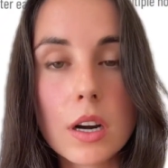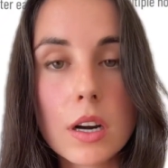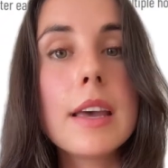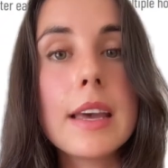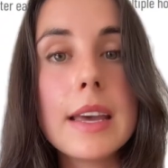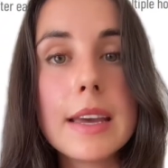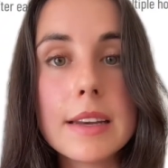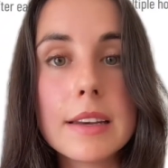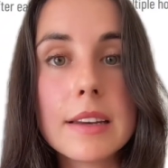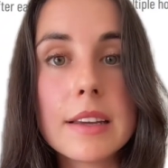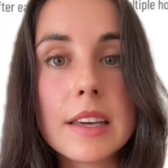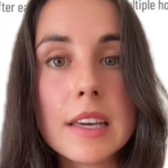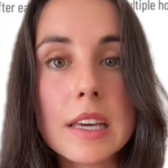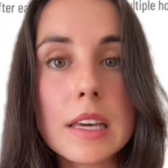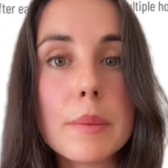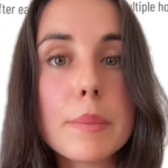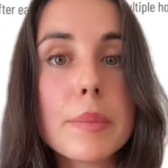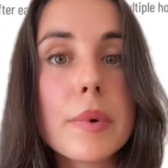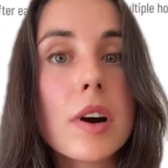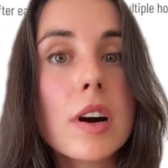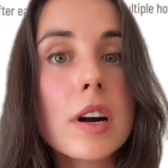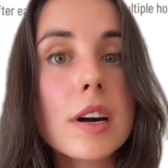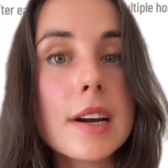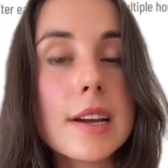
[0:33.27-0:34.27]
and keep
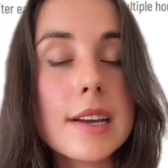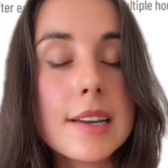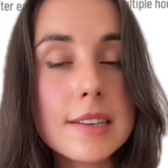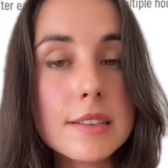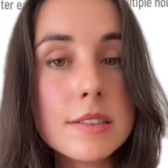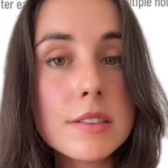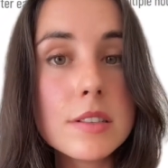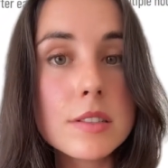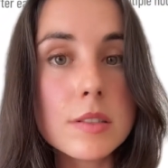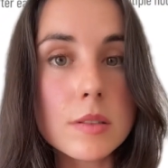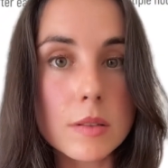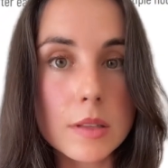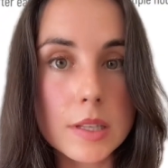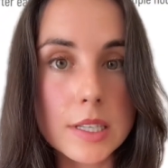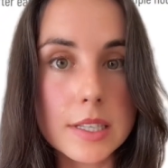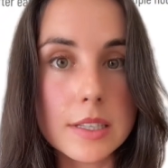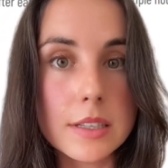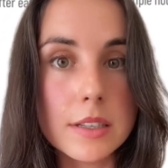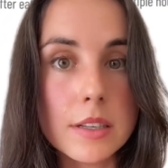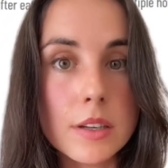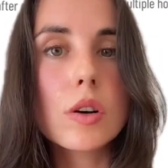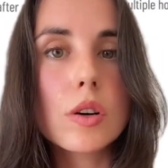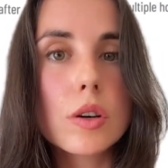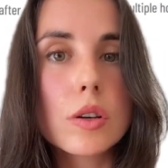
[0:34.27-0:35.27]
our
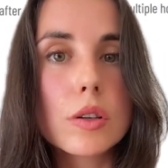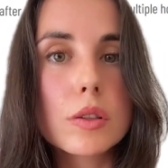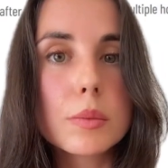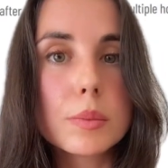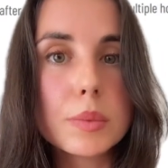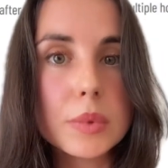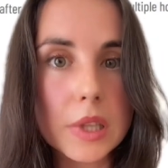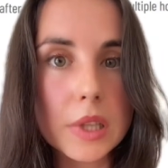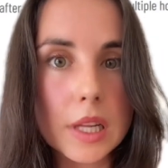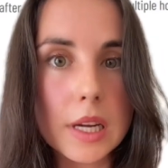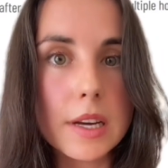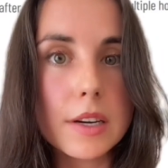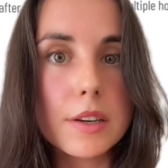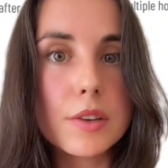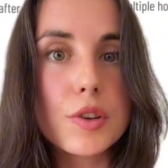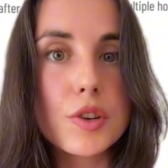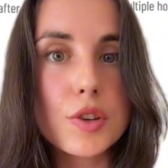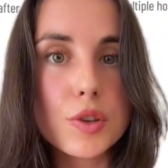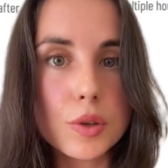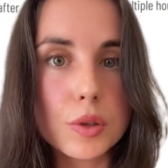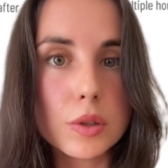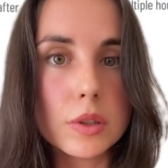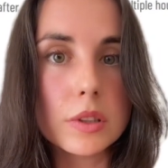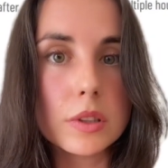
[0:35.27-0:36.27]
insulin or blood
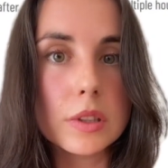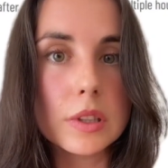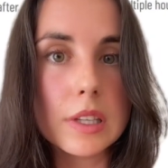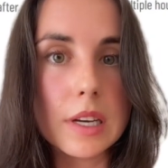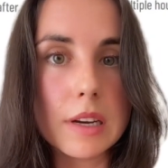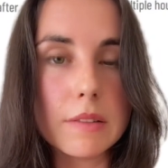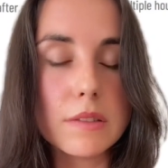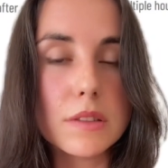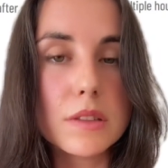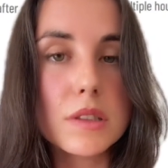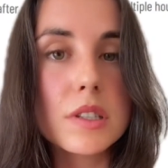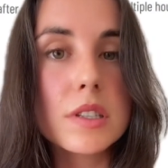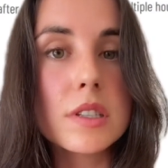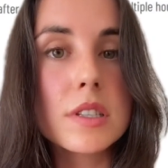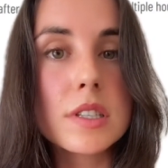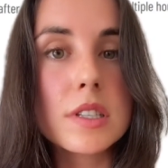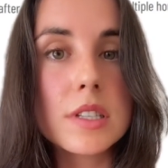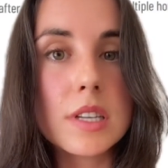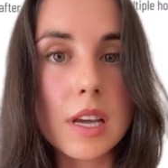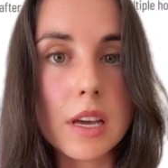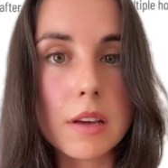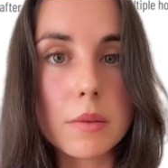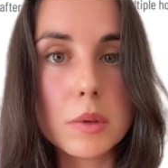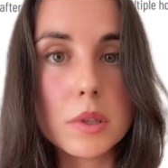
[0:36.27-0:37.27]
sugar levels
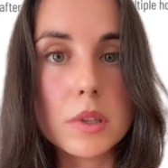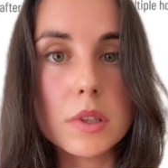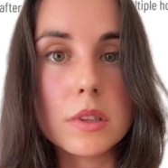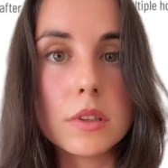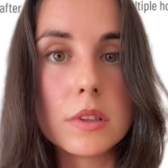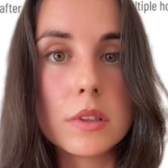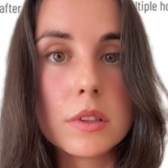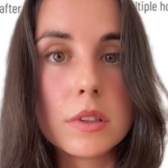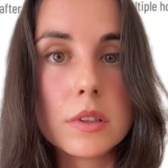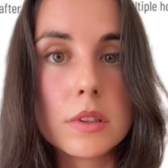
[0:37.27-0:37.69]
stable.